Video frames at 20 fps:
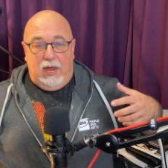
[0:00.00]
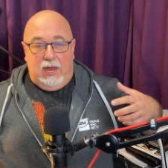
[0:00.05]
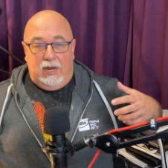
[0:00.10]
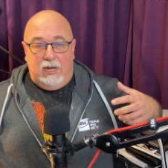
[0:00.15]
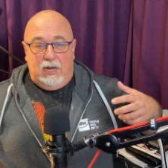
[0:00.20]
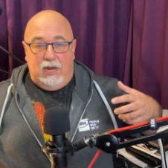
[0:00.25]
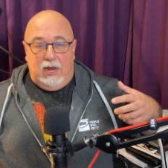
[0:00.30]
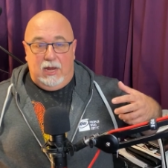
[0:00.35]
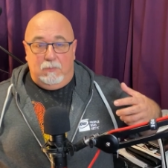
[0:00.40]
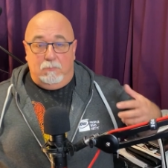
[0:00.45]

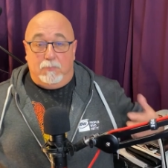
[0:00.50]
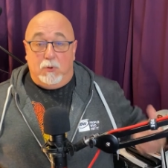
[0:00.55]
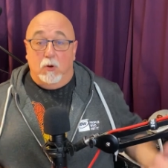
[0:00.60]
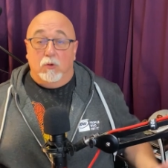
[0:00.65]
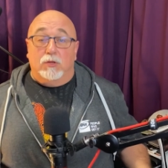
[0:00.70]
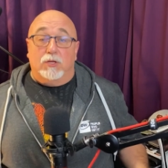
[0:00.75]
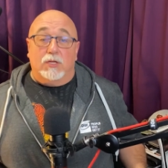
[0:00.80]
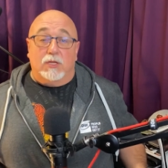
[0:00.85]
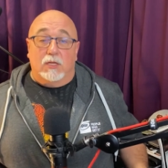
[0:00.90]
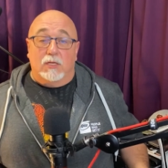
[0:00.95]
And
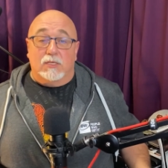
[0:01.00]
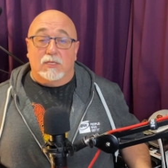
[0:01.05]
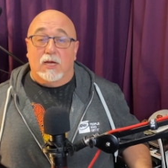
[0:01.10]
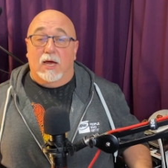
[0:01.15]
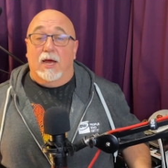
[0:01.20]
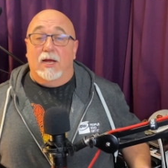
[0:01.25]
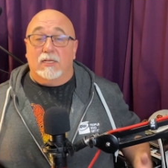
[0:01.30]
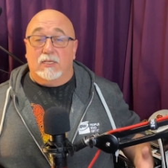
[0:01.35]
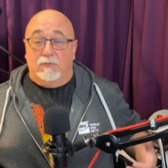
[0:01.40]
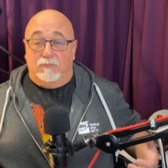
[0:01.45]
both
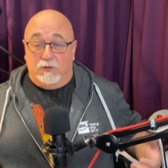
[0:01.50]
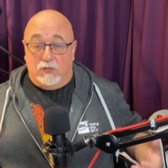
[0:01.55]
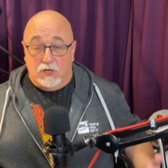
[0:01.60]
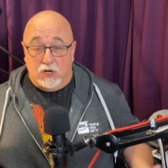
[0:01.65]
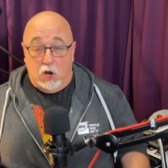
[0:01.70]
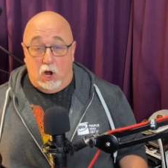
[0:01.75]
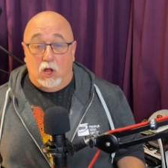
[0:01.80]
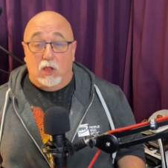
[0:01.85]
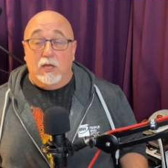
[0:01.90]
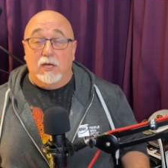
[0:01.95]
sides have
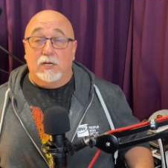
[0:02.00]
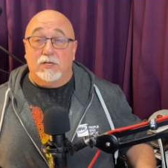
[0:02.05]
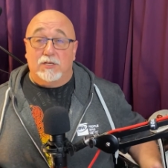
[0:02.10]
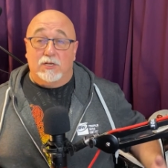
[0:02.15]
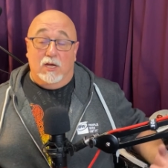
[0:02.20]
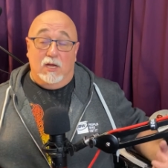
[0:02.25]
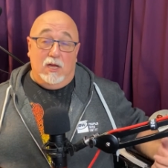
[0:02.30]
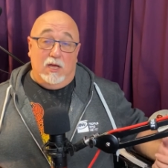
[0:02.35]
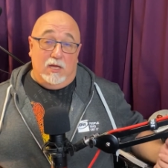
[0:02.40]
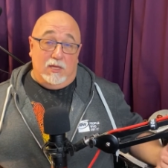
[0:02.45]

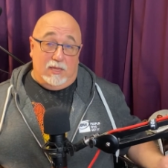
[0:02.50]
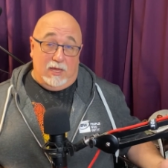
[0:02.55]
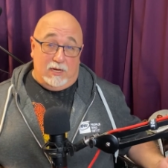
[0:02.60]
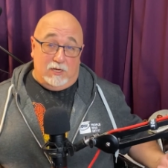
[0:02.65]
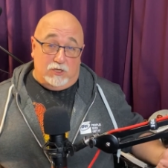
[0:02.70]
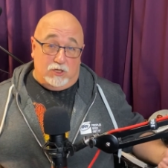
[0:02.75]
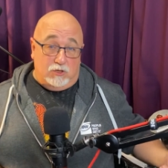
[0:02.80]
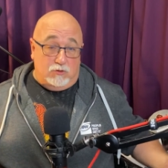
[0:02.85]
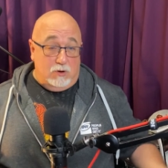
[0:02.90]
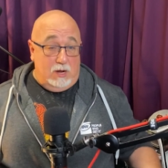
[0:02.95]
acknowledged
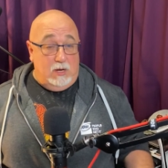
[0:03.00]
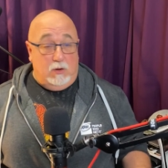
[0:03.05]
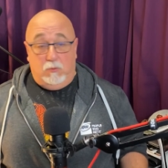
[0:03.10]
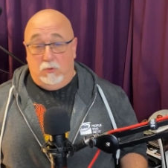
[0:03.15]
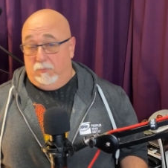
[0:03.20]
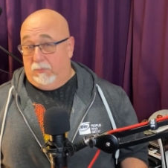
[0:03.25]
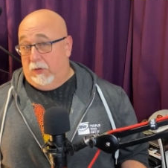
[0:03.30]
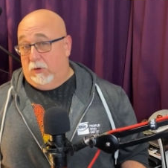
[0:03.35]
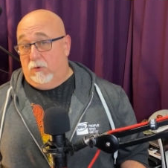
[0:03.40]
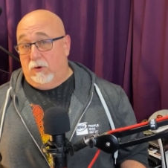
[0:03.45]
that a
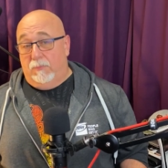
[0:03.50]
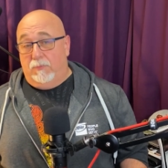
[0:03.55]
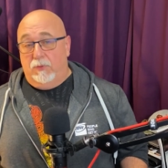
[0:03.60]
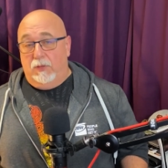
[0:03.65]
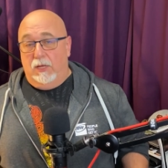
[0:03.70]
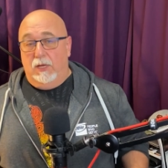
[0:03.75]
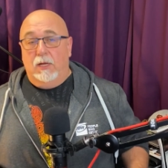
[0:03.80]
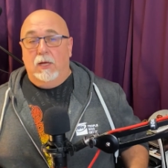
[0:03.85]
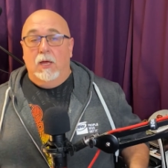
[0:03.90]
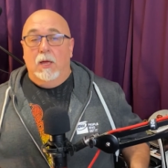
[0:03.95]
strike would be
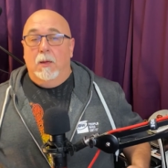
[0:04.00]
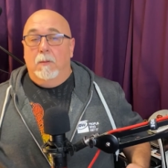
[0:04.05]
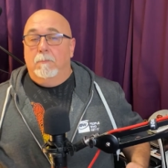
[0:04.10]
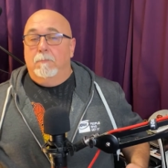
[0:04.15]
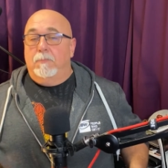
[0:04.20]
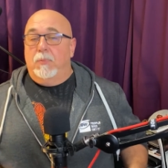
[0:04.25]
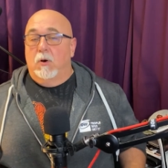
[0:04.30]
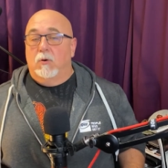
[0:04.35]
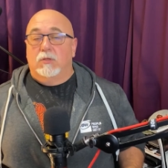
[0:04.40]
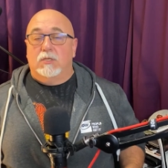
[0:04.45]
crippling.
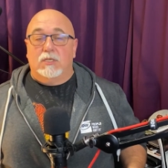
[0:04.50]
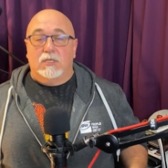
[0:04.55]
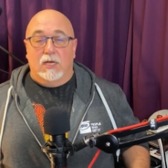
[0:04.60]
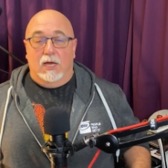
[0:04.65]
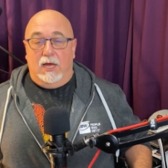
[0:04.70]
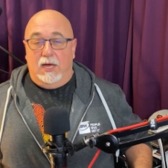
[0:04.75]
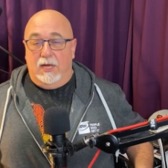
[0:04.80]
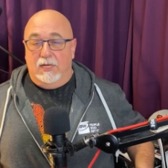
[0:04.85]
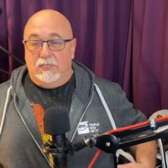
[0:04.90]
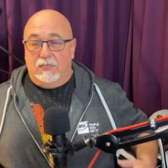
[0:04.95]
Both
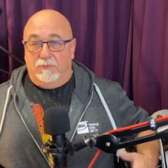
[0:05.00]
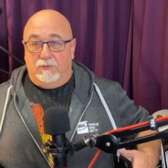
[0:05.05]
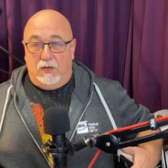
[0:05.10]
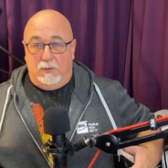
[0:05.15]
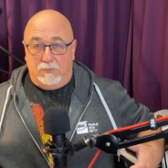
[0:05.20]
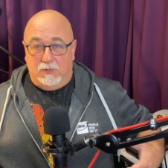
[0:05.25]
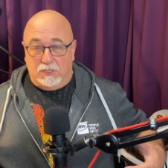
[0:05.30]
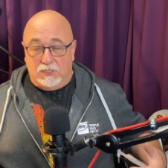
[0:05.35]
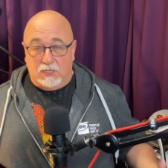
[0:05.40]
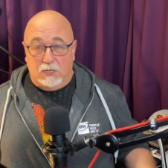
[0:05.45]
sides have
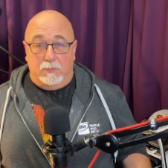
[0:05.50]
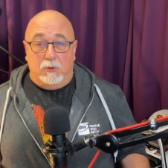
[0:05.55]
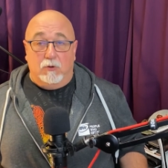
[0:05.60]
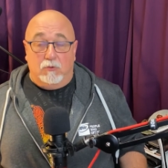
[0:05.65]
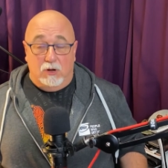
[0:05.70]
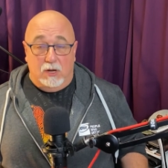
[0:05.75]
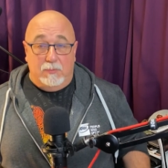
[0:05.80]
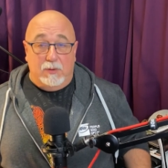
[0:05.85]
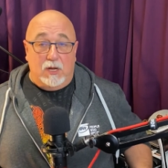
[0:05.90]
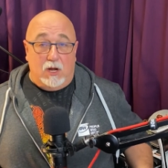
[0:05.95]
come to some
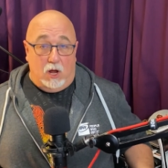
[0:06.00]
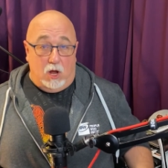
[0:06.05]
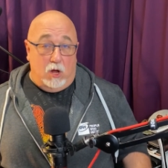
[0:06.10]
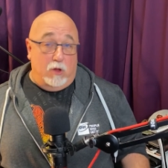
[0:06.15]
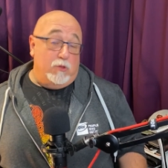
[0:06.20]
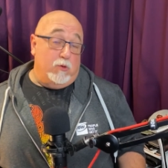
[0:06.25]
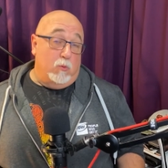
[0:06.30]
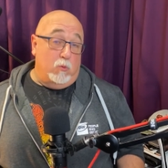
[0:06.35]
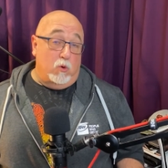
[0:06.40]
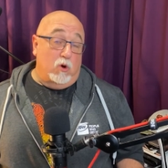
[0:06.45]
agreement
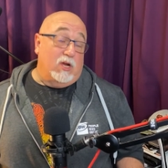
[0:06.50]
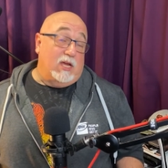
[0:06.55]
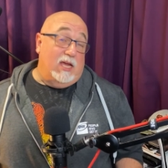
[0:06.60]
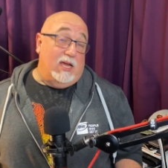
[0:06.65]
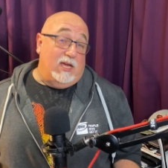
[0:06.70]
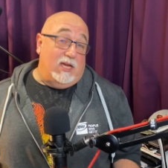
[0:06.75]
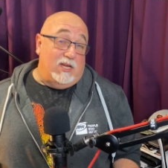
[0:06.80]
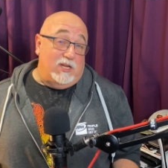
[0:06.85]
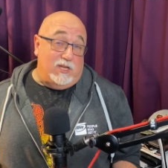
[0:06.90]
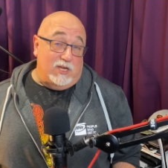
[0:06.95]
on the
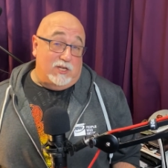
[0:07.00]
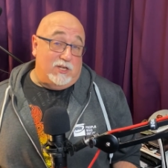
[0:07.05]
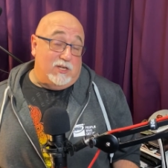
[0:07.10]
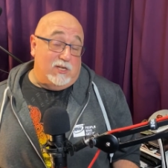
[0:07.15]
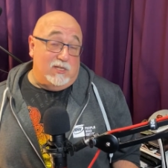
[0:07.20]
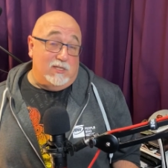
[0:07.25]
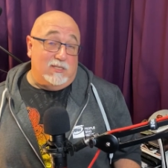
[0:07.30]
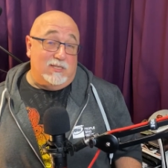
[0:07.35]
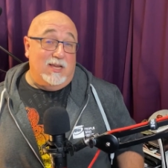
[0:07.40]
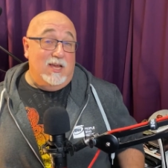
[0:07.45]
working
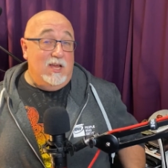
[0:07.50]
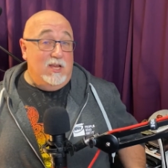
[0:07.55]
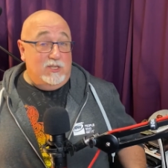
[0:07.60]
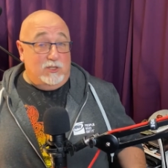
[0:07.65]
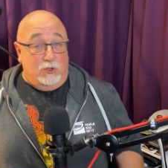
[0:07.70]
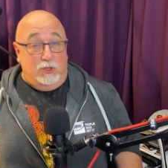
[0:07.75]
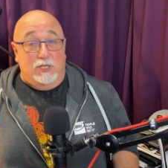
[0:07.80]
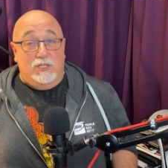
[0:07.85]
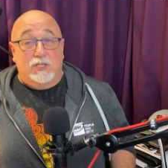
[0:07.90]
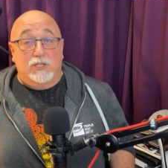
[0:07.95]
conditions.
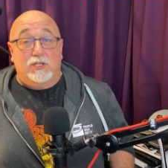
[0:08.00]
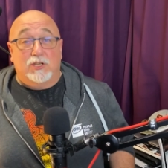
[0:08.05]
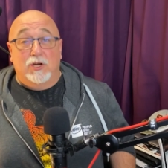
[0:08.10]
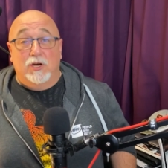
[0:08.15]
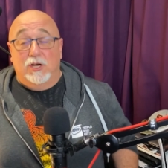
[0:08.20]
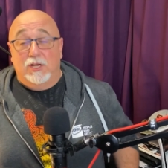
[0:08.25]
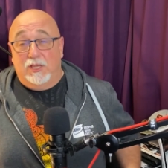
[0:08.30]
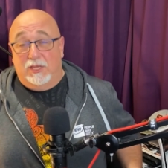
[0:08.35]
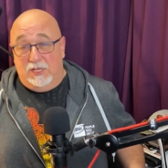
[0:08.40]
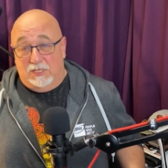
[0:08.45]
So this is
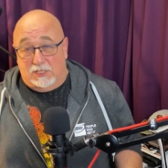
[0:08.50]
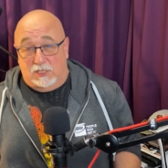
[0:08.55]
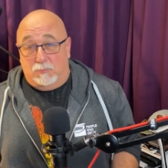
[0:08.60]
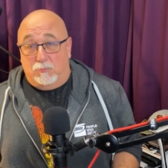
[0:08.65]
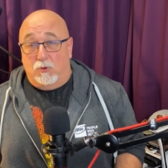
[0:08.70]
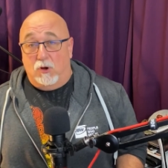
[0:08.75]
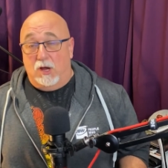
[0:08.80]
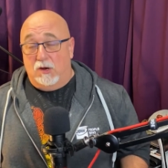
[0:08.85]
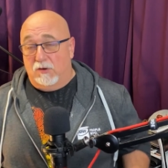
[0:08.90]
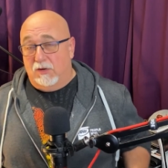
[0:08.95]
good. This
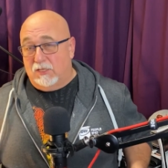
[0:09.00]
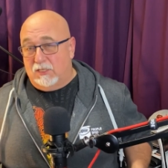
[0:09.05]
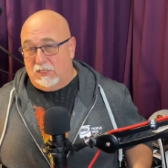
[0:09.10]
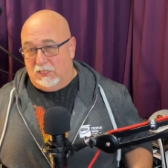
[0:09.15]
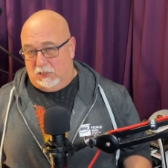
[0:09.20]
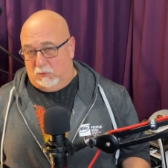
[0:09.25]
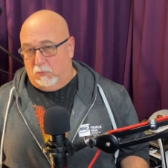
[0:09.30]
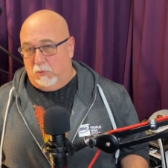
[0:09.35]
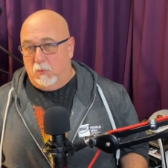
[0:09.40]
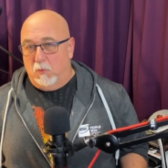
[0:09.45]
is progress.
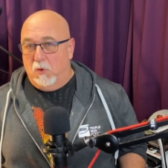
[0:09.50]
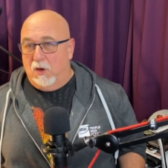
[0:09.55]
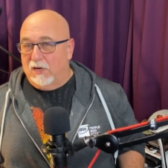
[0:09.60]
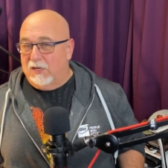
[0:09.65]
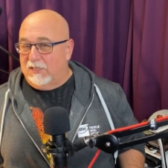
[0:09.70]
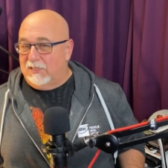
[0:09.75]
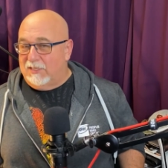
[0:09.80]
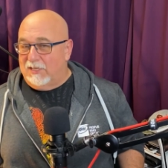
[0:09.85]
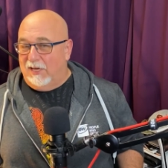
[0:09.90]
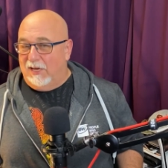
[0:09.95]
This is what we
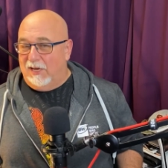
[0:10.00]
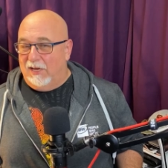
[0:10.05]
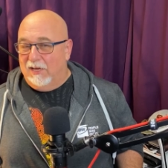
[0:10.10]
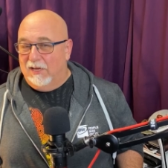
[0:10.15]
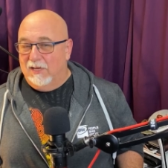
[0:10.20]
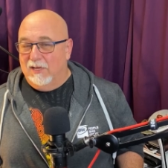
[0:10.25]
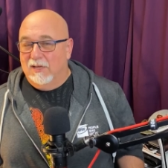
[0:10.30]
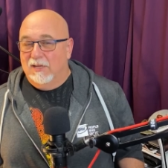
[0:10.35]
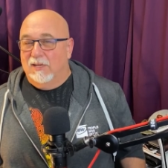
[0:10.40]
want to see.